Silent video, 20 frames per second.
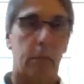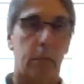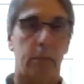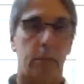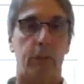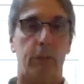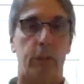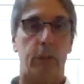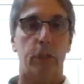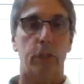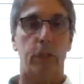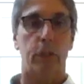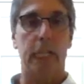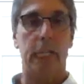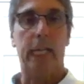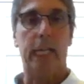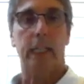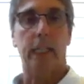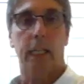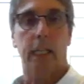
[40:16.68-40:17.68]
if you're
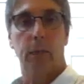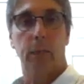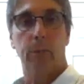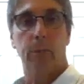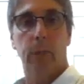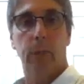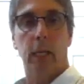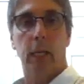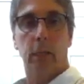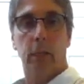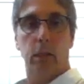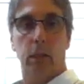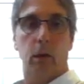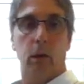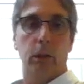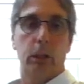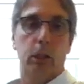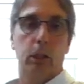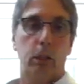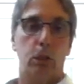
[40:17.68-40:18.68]
standing,
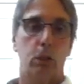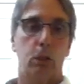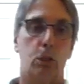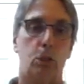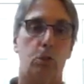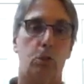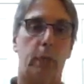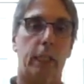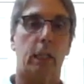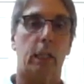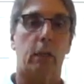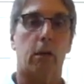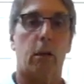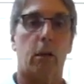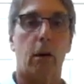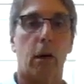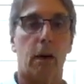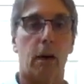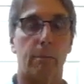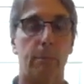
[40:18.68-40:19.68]
you can swing
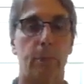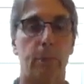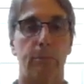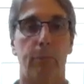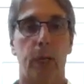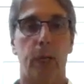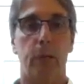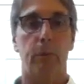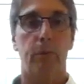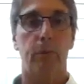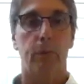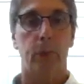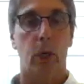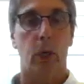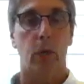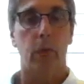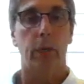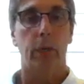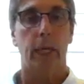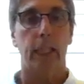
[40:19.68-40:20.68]
your arms, but
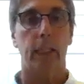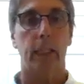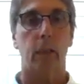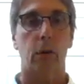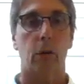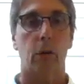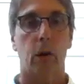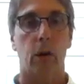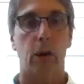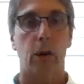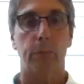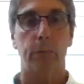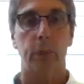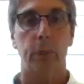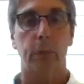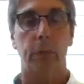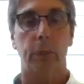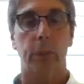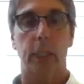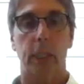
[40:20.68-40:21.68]
don't let your
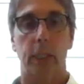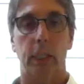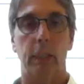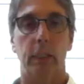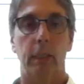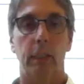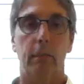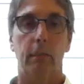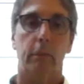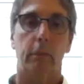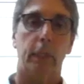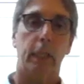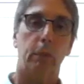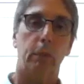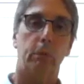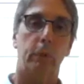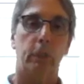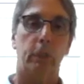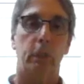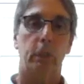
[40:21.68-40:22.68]
arms lead.
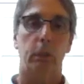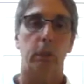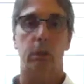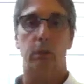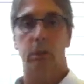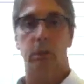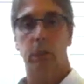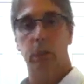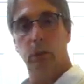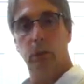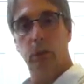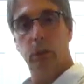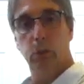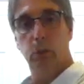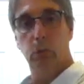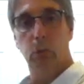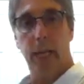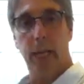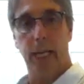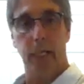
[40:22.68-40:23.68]
Lead with
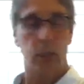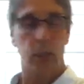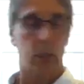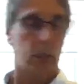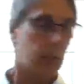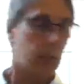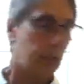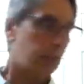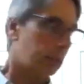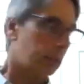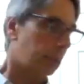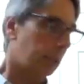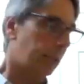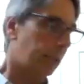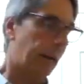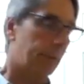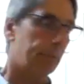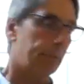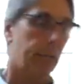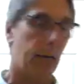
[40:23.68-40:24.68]
your waist. It's an
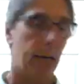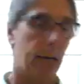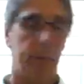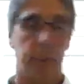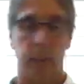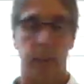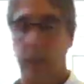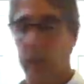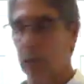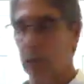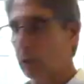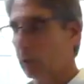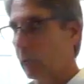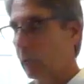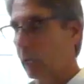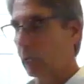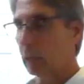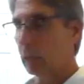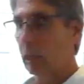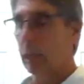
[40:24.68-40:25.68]
abdominal
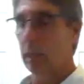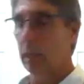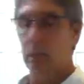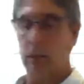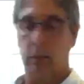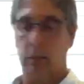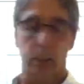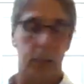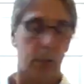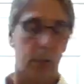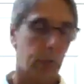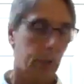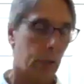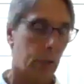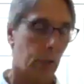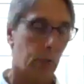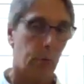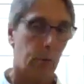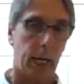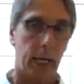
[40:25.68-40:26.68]
exercise. Lead with
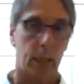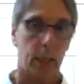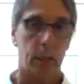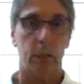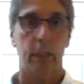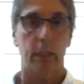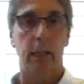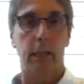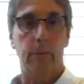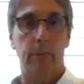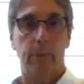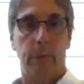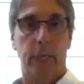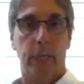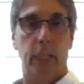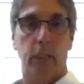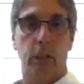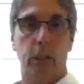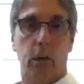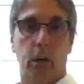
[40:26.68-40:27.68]
your waist,
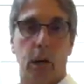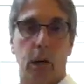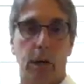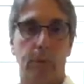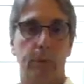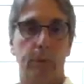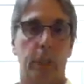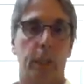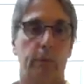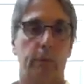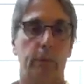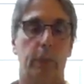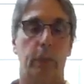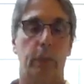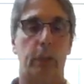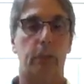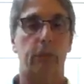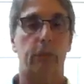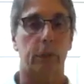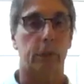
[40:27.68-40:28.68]
and your arms come
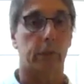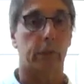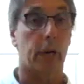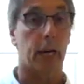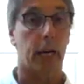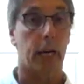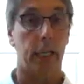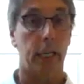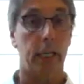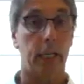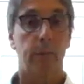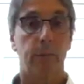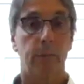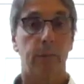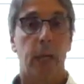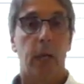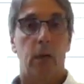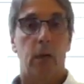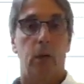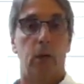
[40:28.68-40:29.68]
along for the ride.
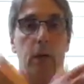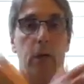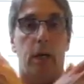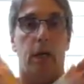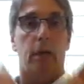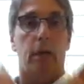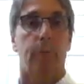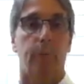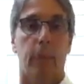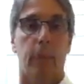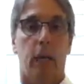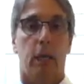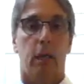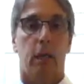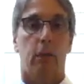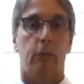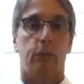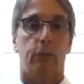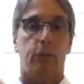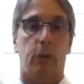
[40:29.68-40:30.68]
Or
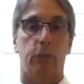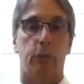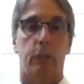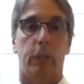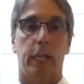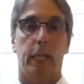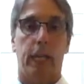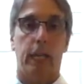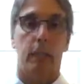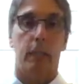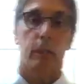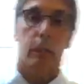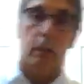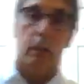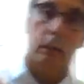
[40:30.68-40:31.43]
fold your hands